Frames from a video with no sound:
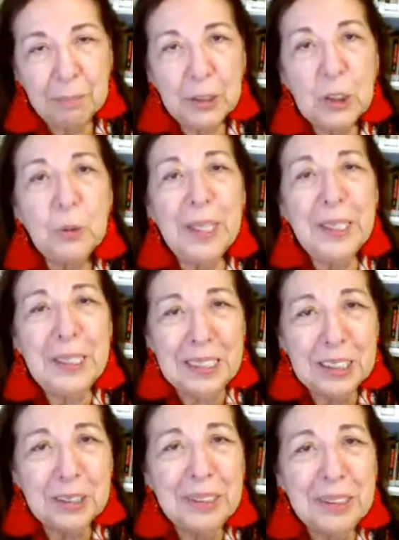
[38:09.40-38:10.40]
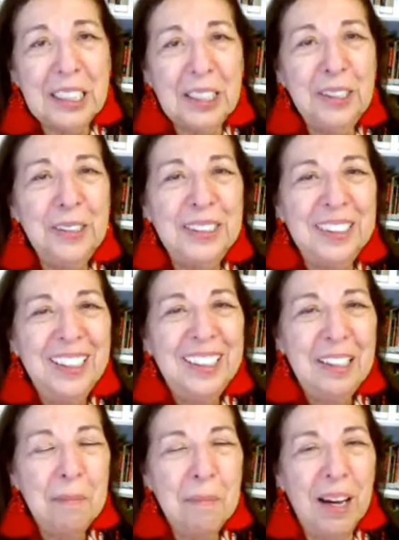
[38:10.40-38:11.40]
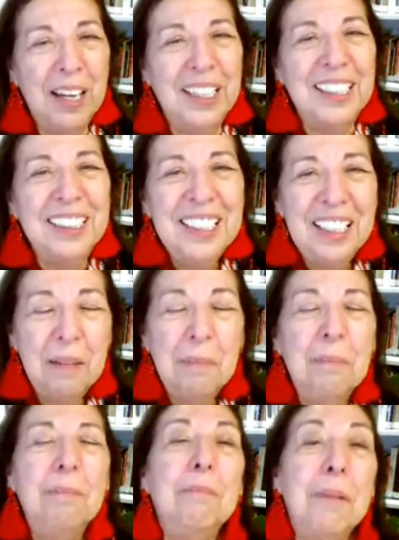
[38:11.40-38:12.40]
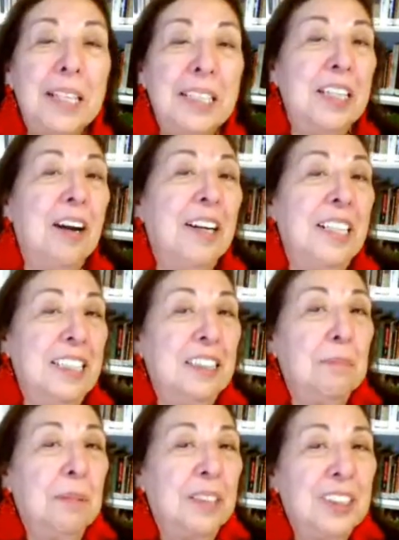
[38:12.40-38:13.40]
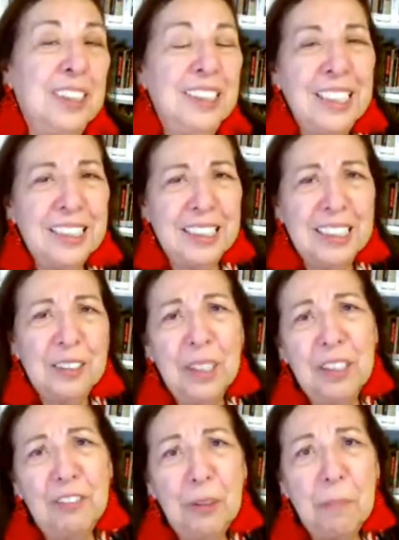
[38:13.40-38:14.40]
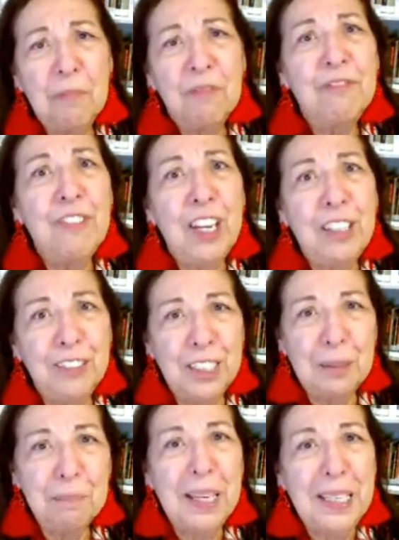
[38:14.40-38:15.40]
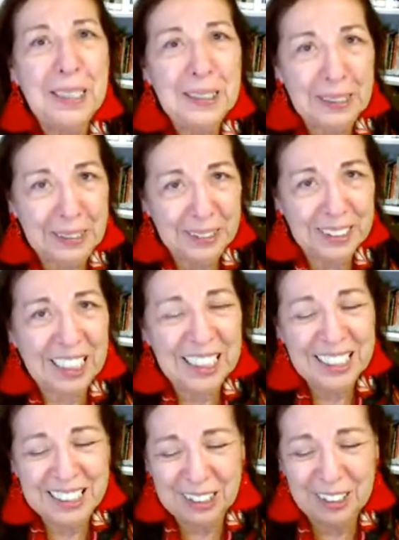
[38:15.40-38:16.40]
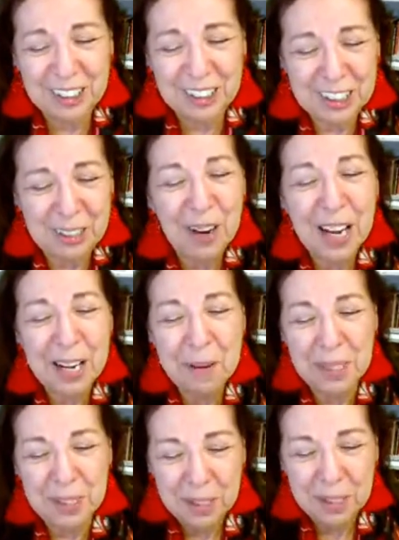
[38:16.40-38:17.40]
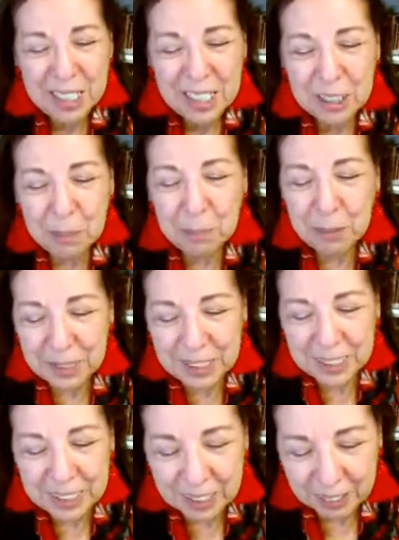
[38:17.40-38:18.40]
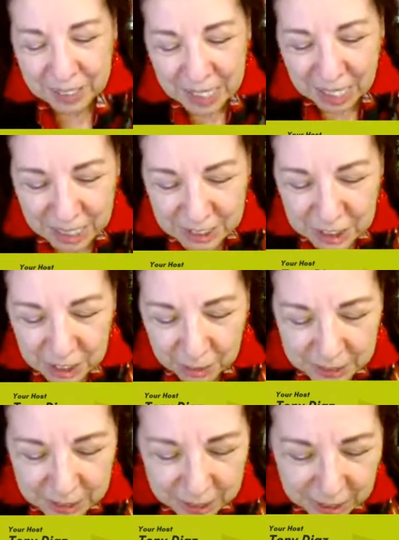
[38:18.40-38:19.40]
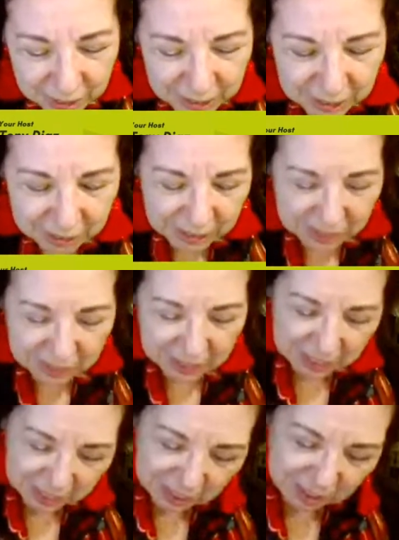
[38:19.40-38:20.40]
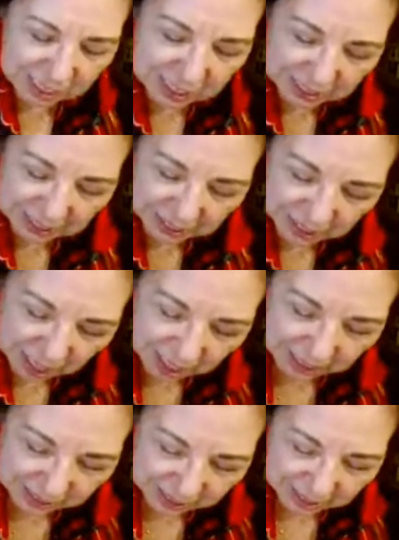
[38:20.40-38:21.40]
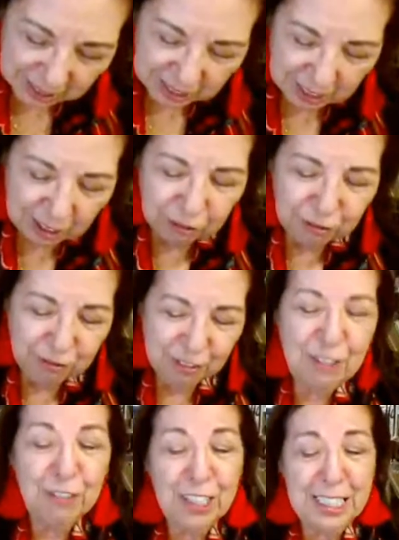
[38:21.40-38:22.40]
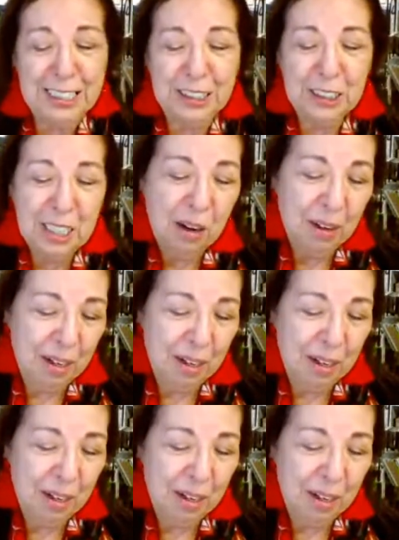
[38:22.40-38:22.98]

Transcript: persuaded to include mine by the artist because she says it's one of her favorite paintings. So she wanted me to, to put it in here. I'll show it to you and you can you can decide if if it is